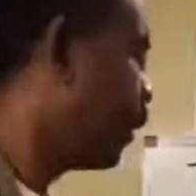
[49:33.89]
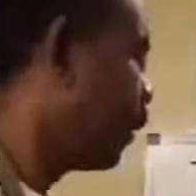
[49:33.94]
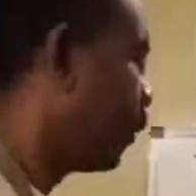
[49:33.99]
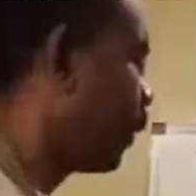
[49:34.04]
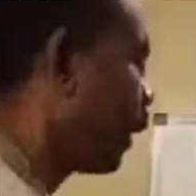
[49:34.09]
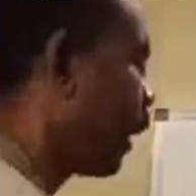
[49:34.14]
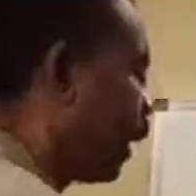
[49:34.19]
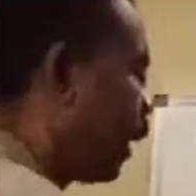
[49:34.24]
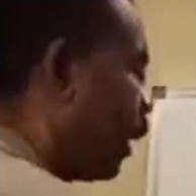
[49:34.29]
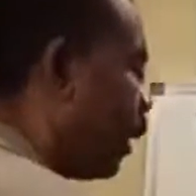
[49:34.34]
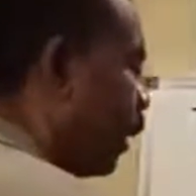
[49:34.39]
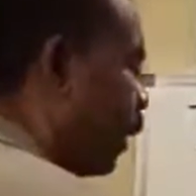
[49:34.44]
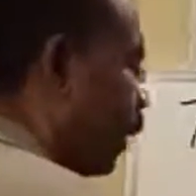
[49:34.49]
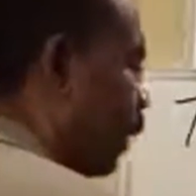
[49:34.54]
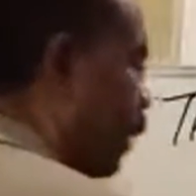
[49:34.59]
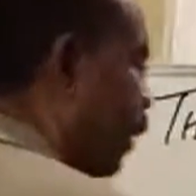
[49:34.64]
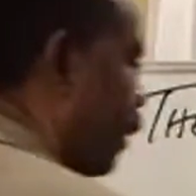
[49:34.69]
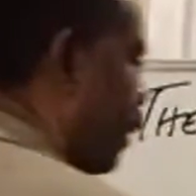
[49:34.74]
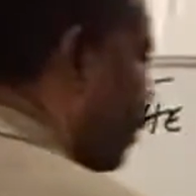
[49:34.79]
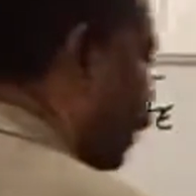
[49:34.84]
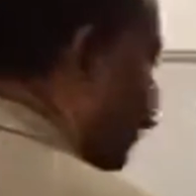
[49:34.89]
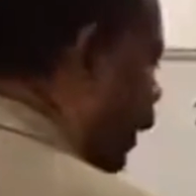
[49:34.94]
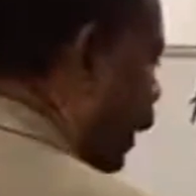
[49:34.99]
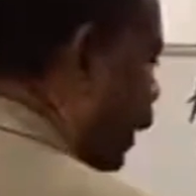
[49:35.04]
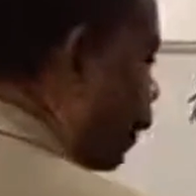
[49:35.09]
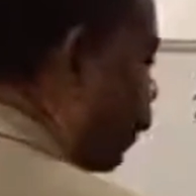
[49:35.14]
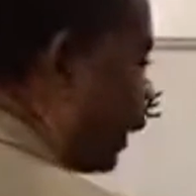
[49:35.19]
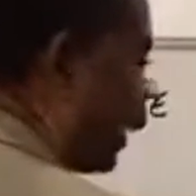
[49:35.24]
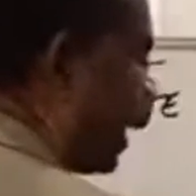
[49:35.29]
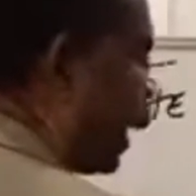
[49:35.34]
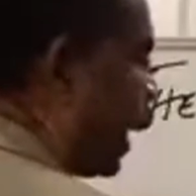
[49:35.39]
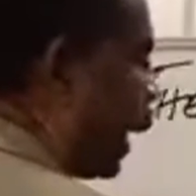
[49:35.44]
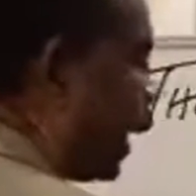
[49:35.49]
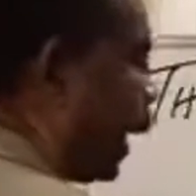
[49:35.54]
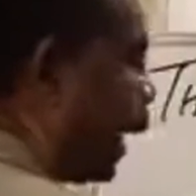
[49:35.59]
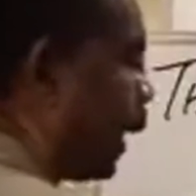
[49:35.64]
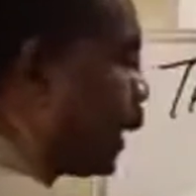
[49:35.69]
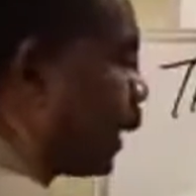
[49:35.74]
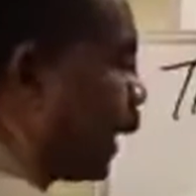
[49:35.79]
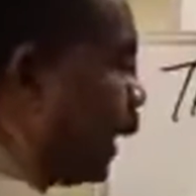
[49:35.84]
Okay, so let's pretend
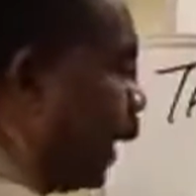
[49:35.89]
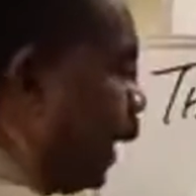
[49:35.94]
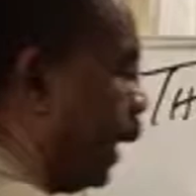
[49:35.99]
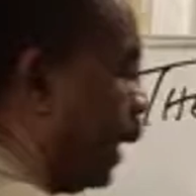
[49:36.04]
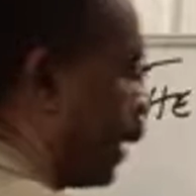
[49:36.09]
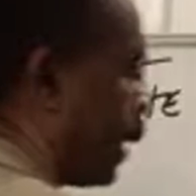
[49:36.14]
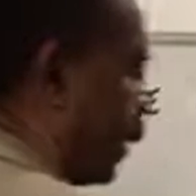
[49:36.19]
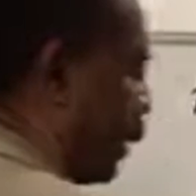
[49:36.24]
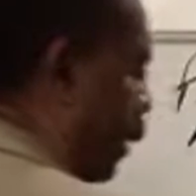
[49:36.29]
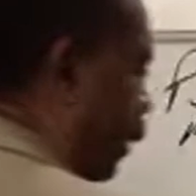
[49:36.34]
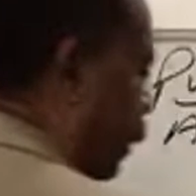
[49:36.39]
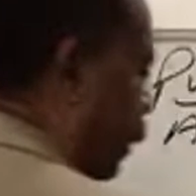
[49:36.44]
that that's 8.